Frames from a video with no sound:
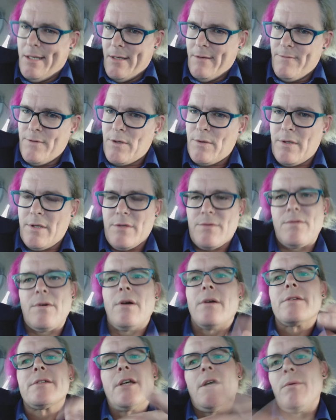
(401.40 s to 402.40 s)
viewed it as
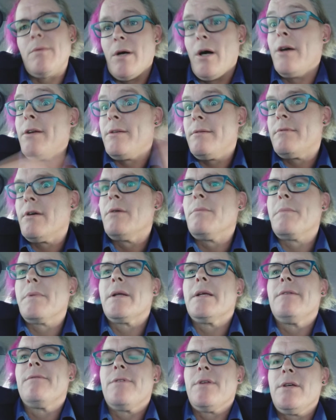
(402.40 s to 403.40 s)
wrong. So I don't
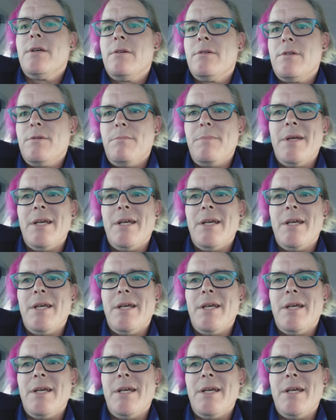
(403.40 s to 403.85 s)
believe that you should